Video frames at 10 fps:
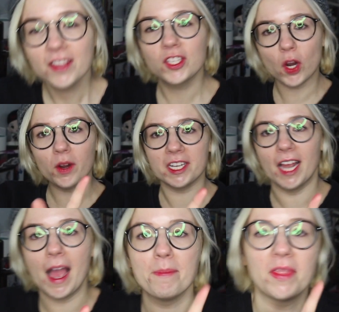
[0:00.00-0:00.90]
Story
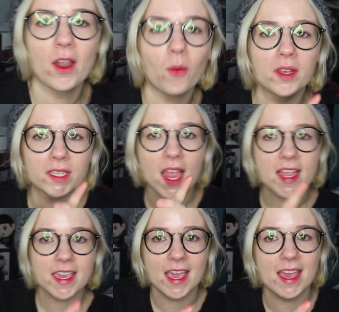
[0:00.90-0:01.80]
time. There was a
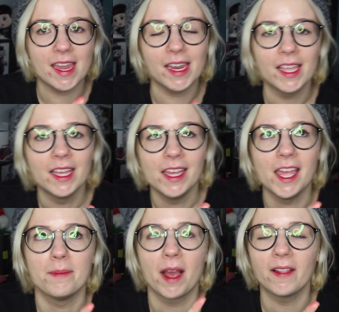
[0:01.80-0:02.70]
kid
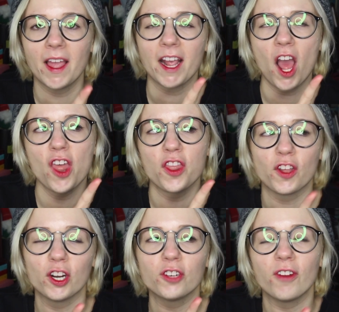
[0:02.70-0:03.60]
in my, like,
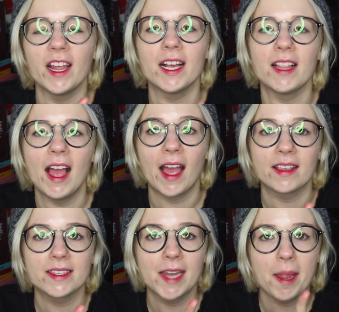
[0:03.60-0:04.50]
third grade
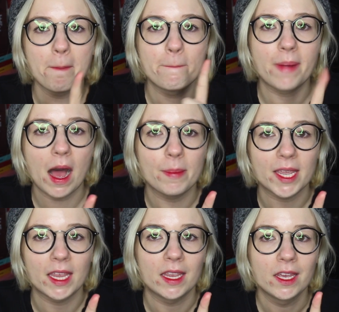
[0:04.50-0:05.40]
class named
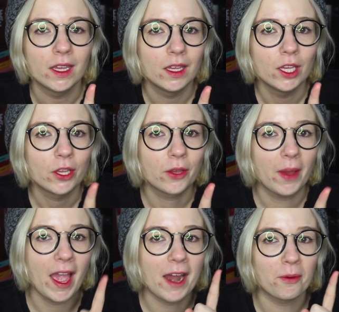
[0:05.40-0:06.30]
Bobby
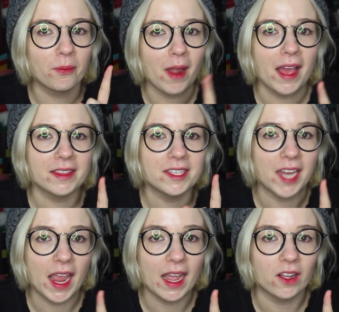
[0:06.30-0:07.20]
who had a rat's
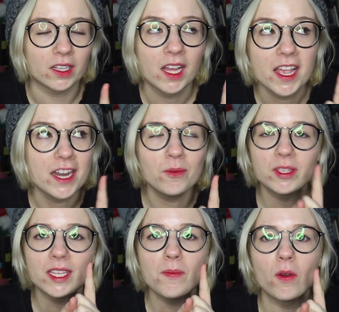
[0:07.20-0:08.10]
tail, and it
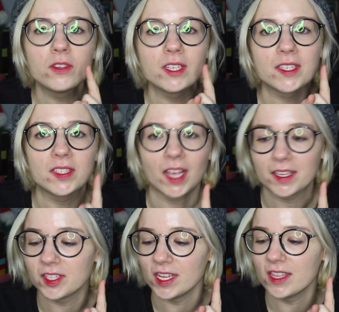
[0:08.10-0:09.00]
was the most
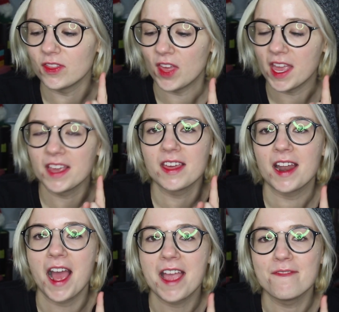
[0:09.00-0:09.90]
disgusting thing
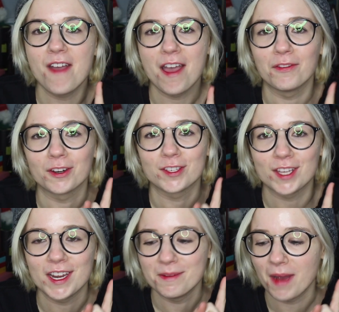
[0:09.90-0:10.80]
that I have ever
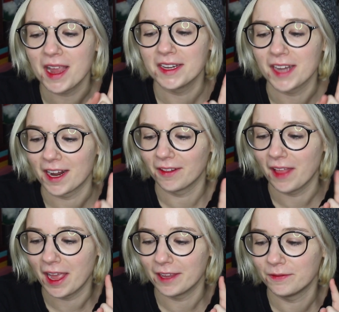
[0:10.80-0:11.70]
seen in my entire
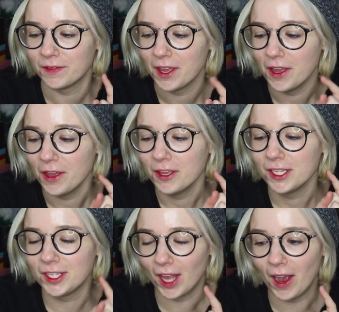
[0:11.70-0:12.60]
life.
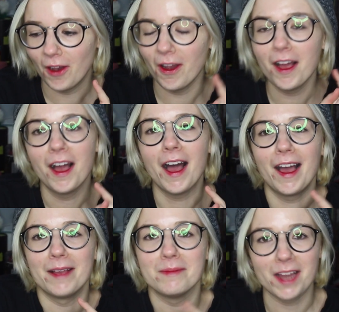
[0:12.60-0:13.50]
So
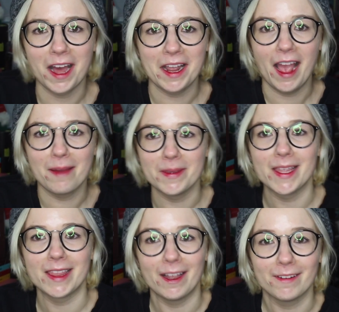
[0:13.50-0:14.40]
I am not happy
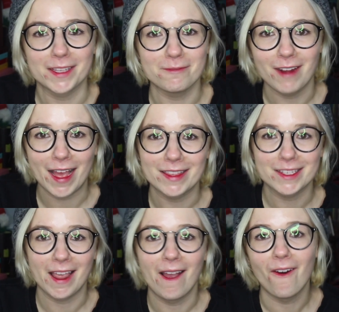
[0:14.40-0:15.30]
that there is a
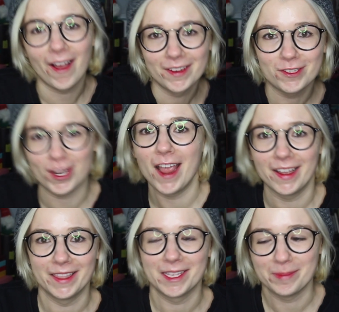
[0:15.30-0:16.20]
rat's tail on
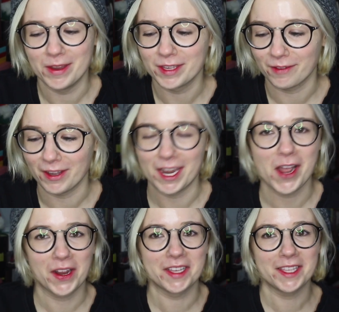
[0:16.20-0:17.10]
Jae in this music
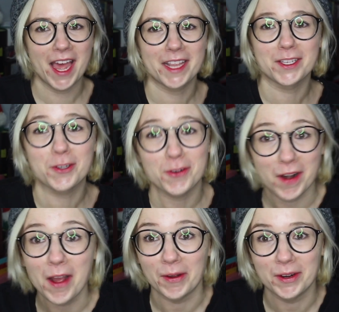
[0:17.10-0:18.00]
video, because that is
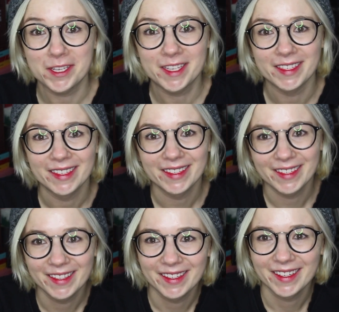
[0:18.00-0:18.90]
gross.
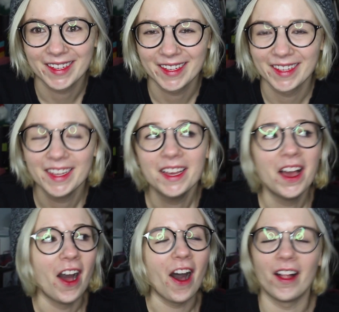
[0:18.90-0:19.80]

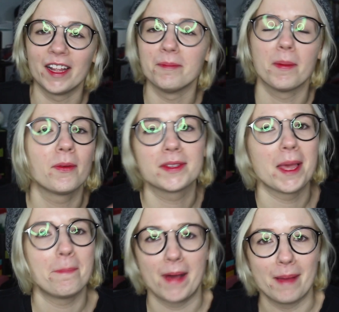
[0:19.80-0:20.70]
All I remember was
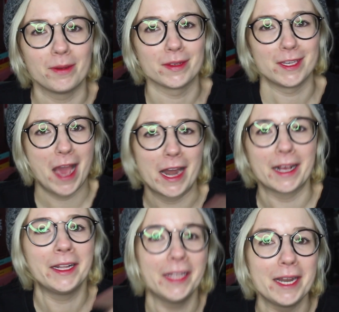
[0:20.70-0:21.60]
that Bobby was not
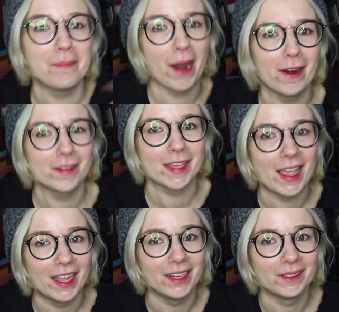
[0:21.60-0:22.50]
a clean
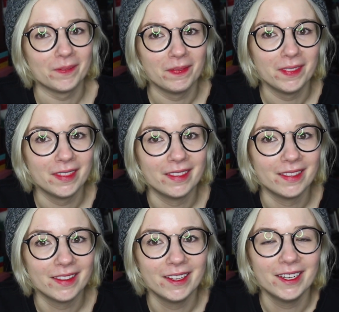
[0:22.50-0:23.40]
person.
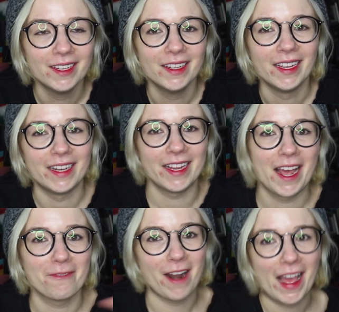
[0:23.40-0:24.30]
And he
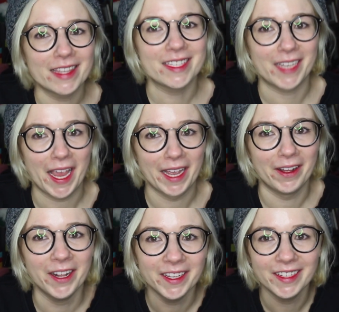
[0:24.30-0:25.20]
had a rat's
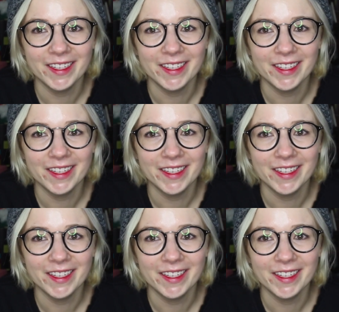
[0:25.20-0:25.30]
tail.